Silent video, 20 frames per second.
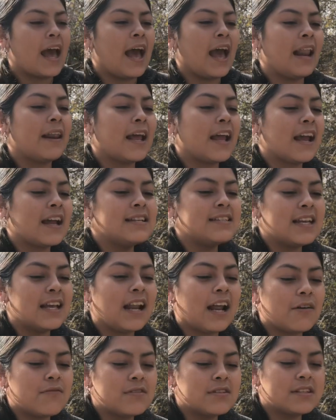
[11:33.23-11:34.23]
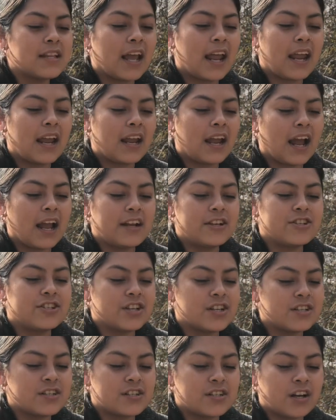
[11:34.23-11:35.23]
And like I said, I was like, I
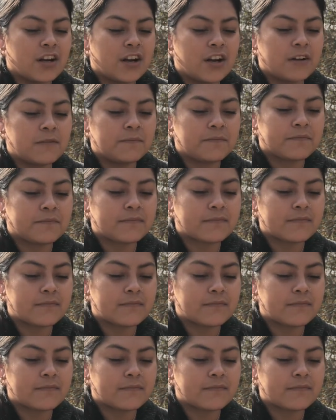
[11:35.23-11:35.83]
just turned